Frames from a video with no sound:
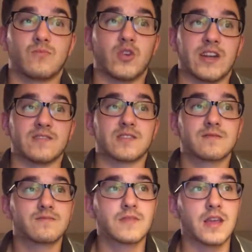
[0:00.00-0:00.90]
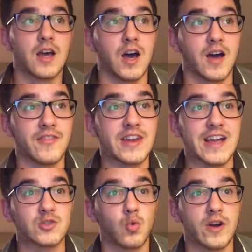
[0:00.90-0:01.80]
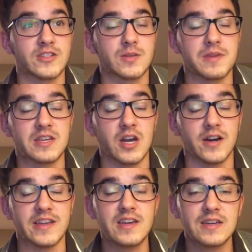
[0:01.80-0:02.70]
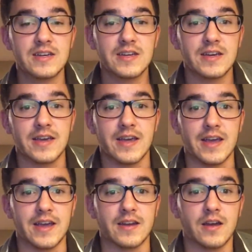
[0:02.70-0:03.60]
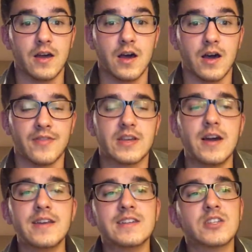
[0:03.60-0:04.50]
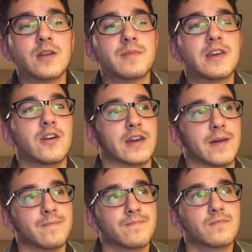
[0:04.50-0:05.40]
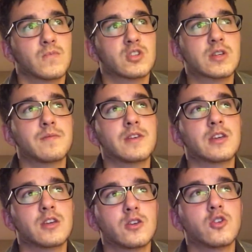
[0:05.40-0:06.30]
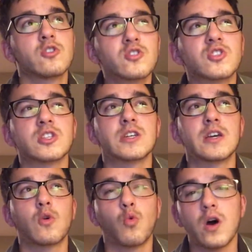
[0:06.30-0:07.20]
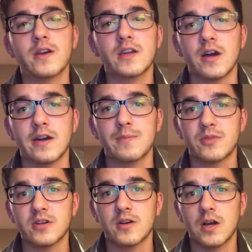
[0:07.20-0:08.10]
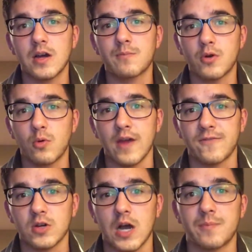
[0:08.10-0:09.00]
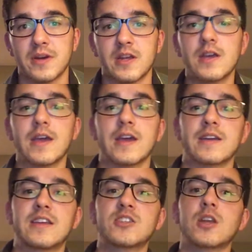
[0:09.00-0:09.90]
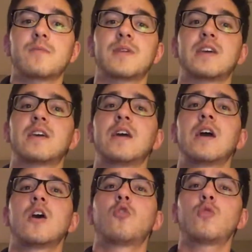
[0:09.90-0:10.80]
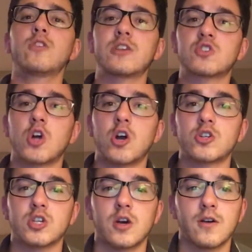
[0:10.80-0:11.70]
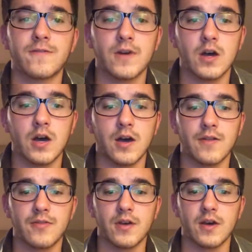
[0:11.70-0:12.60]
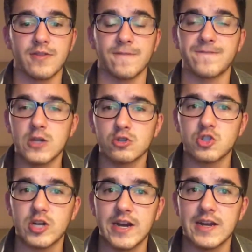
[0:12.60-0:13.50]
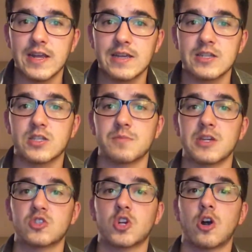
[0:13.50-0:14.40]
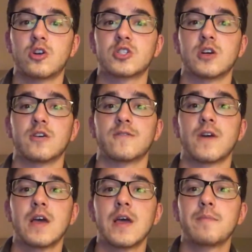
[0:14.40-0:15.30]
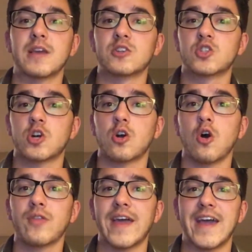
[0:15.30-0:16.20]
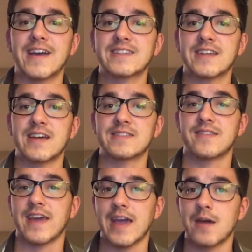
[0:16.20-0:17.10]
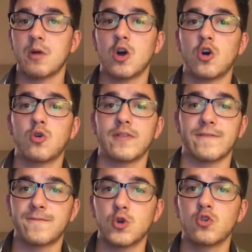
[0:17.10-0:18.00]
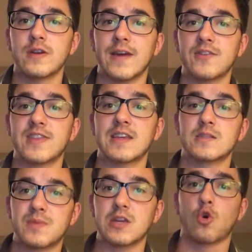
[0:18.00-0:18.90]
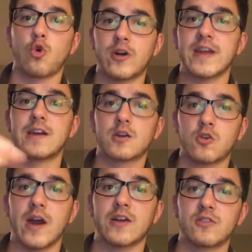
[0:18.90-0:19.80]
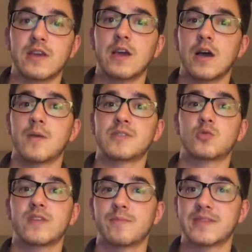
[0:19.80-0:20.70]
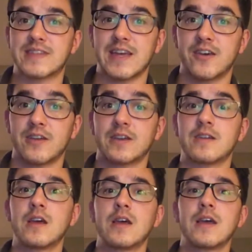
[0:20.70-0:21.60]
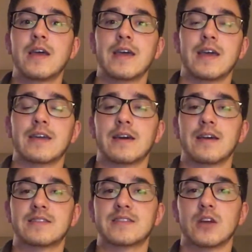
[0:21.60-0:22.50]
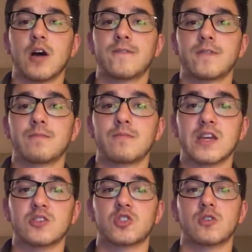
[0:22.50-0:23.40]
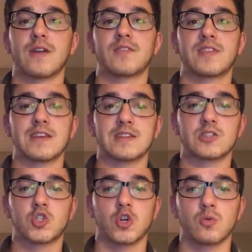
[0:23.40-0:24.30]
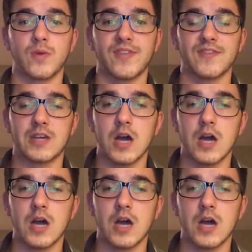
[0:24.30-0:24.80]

Whatevs. The next one is going to be Gunny. And the gunny is going to be, okay, there's going to be usually one gunny per rifle company, and he's going to be really in charge of the field training. He's going to be in charge of making sure all the assets and the ammo and the food and everything is being coordinated correctly between the battalion and stuff, and making sure everything's good within the